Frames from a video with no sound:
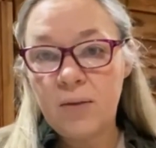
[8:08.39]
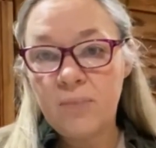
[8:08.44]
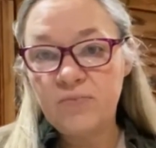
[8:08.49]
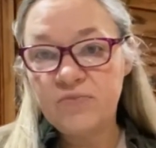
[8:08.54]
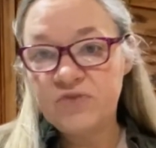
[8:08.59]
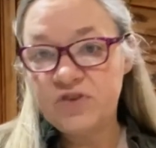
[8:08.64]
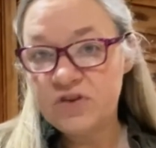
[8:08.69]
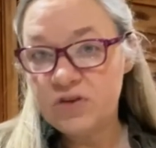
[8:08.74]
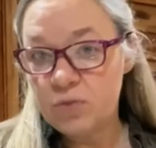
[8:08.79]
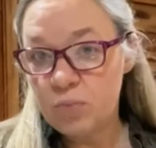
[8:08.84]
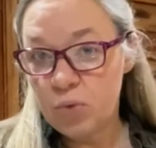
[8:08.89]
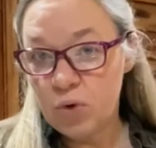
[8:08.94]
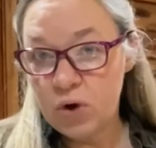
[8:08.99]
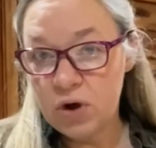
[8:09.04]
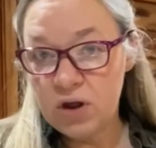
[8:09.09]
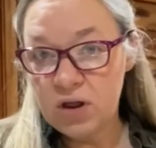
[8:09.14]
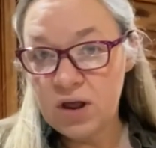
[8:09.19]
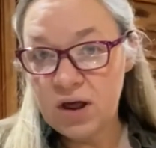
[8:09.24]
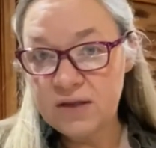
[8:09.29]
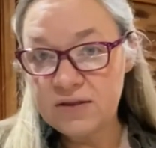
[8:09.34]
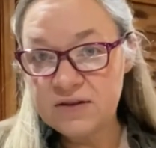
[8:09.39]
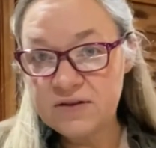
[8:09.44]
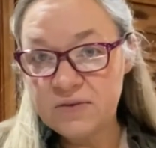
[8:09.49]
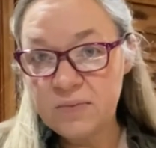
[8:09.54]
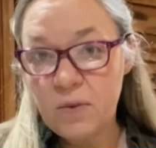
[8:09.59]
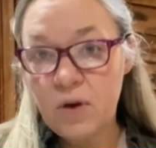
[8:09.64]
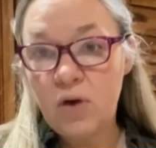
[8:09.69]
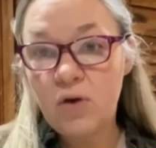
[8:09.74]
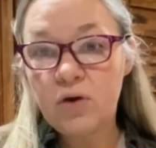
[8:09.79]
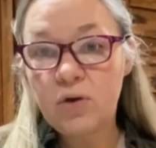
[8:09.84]
did the boil on this
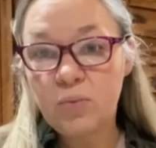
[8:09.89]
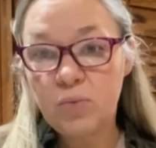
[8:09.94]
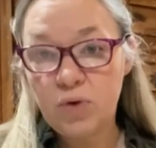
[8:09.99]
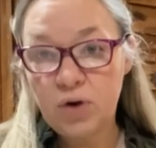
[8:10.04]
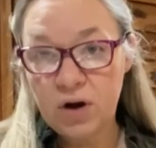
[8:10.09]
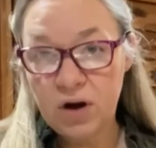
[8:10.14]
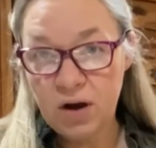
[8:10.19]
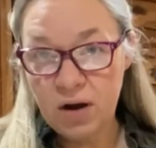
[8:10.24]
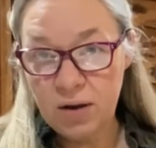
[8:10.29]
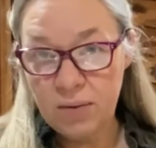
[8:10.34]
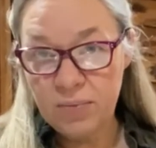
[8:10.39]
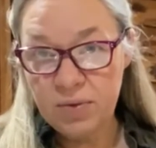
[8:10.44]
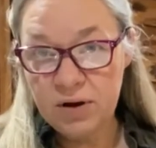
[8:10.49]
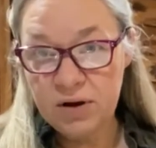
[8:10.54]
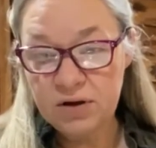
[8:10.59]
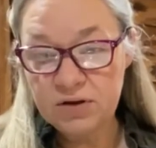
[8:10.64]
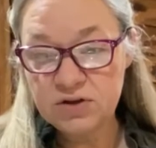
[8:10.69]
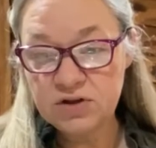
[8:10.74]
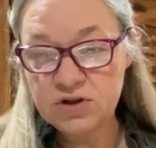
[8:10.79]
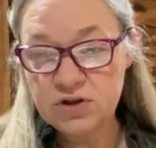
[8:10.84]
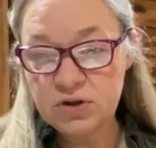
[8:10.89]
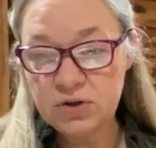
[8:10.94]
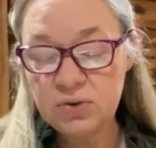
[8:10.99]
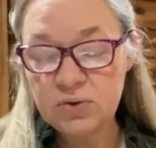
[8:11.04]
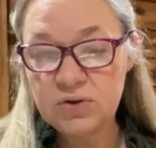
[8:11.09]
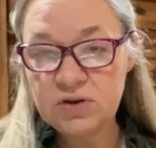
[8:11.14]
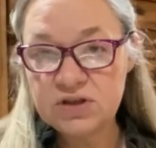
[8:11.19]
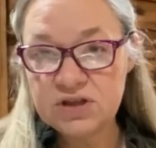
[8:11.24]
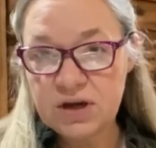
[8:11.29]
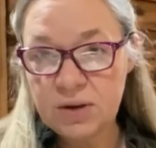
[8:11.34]
milk and brought it up to
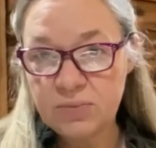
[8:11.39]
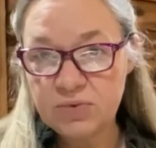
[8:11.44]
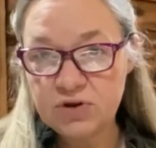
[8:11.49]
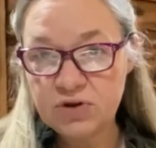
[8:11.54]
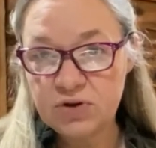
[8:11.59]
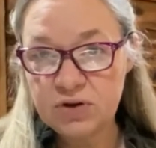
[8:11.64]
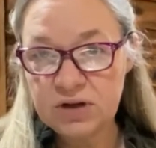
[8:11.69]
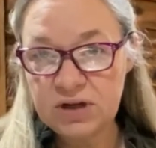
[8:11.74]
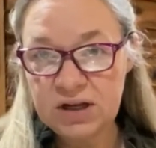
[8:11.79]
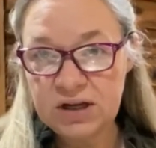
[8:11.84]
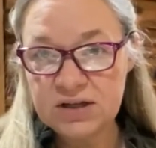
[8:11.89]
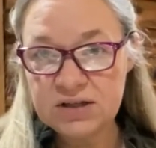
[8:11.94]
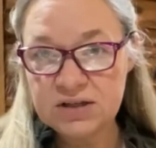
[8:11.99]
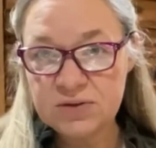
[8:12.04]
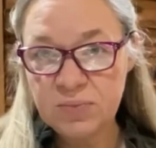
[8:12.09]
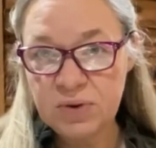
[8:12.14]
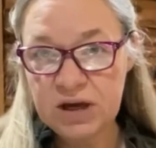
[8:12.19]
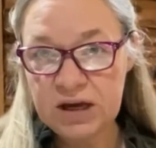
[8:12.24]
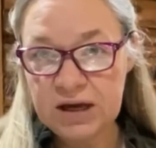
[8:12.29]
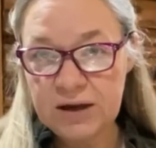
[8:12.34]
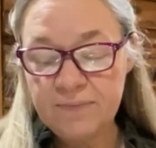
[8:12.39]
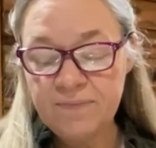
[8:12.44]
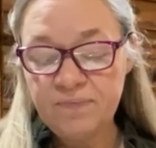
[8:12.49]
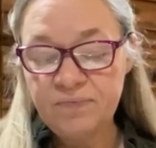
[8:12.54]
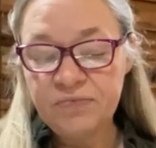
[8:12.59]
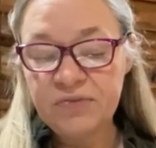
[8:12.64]
the temperature it needed to be,